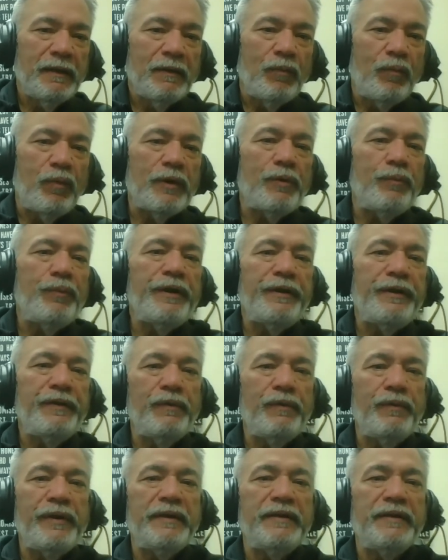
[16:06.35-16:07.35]
What are we
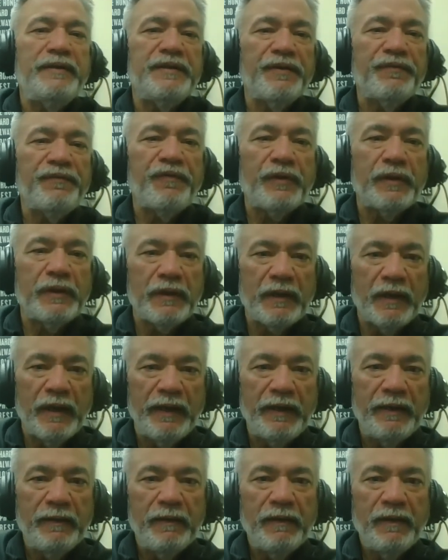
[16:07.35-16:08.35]
doing differently